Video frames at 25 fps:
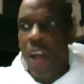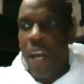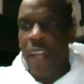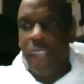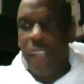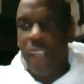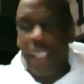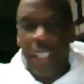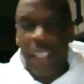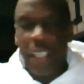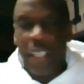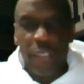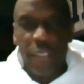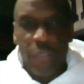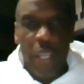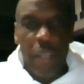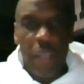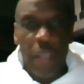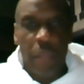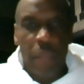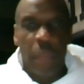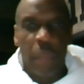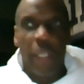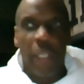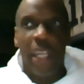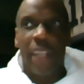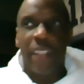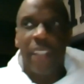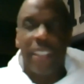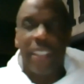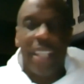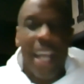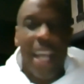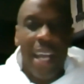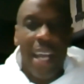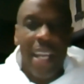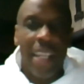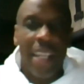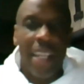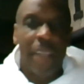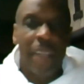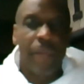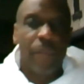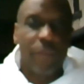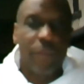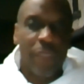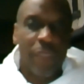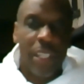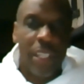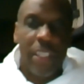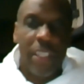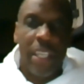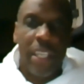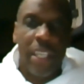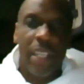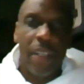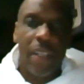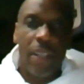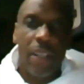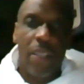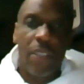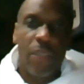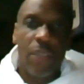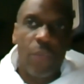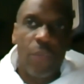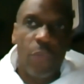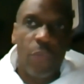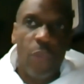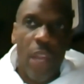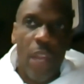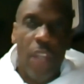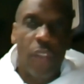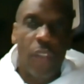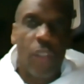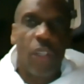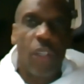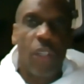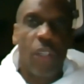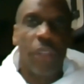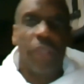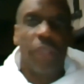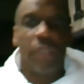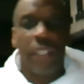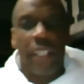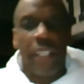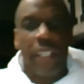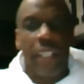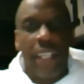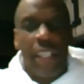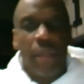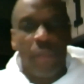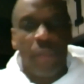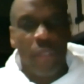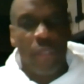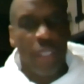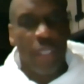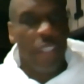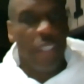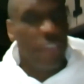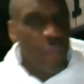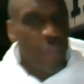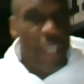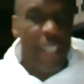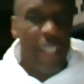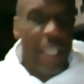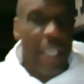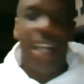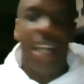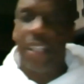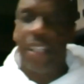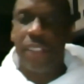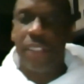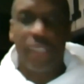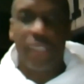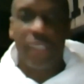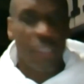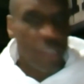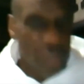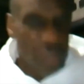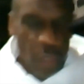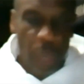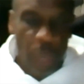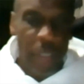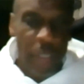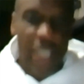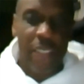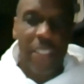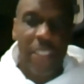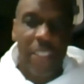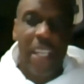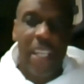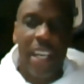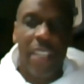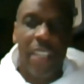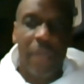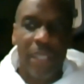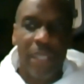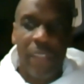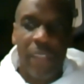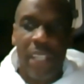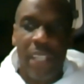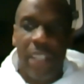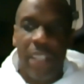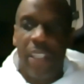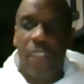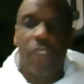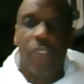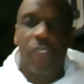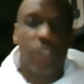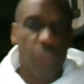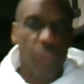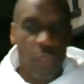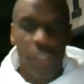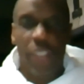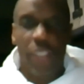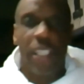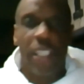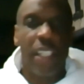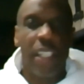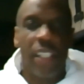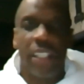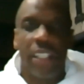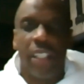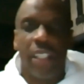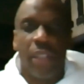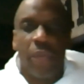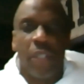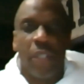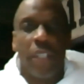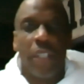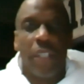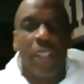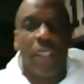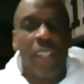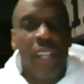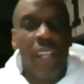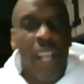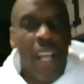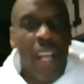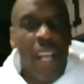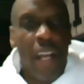I think that was great, but at the time, I think Randolph and Eddie Murray, great guys, super nice guys, but I think they were towards the end of their career.